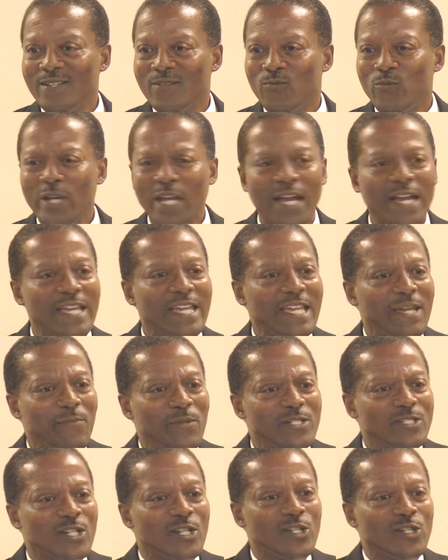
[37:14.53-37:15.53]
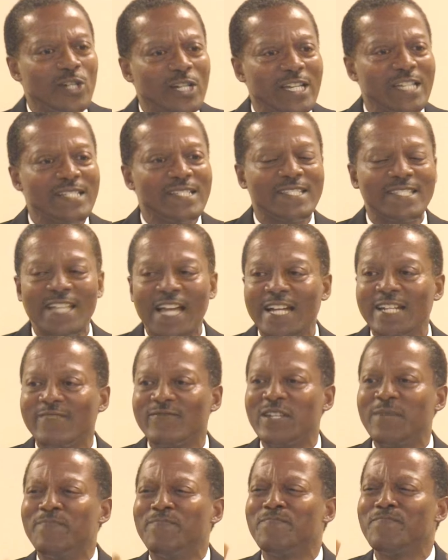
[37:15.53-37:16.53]
We are able to look inside
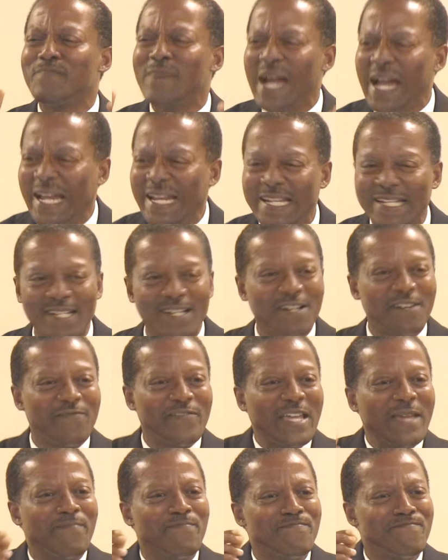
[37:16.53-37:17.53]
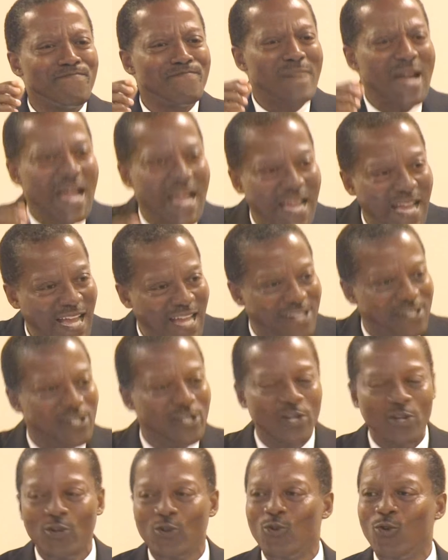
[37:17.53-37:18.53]
of the mind of a man
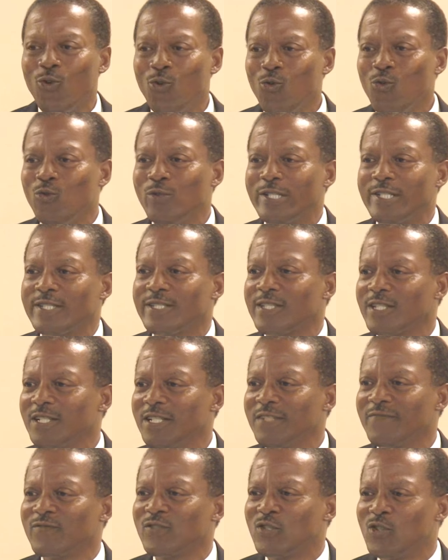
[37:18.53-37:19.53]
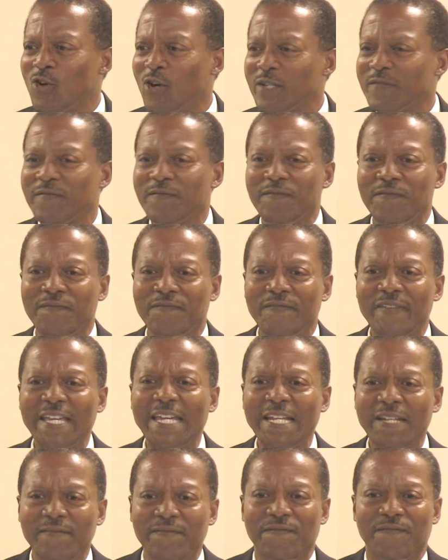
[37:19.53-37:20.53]
who served God
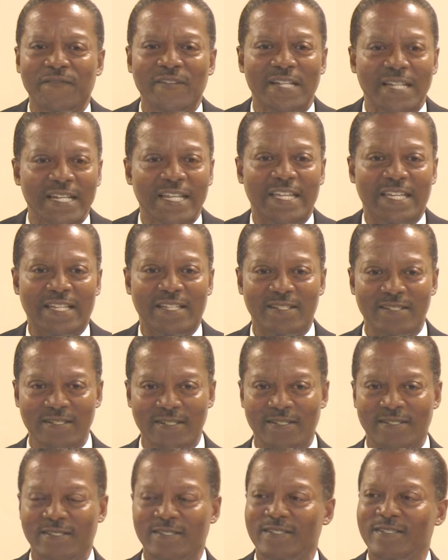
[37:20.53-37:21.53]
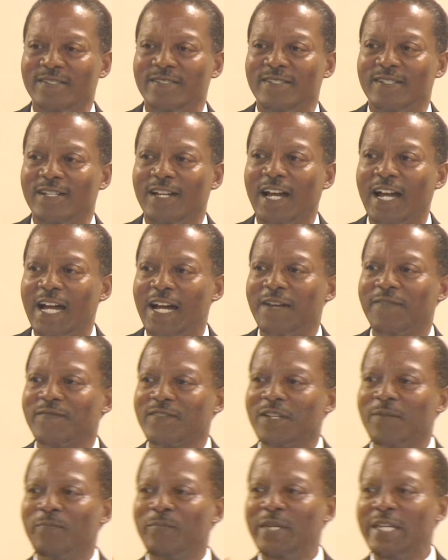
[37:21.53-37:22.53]
faithfully
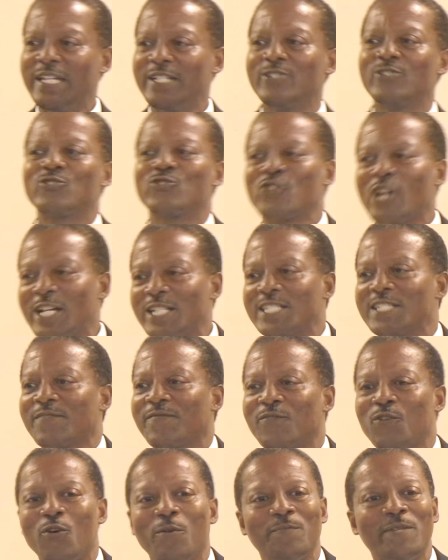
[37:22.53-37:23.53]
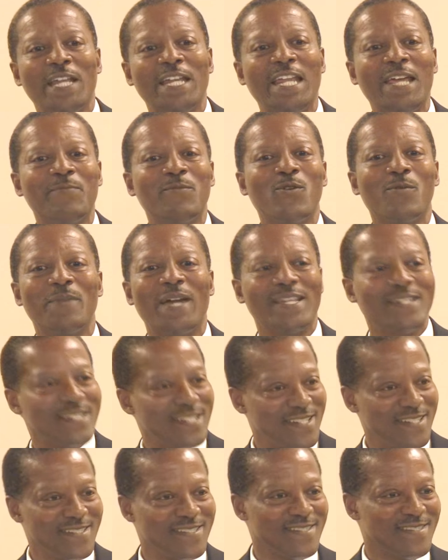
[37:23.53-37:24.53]
after being transformed in a moment.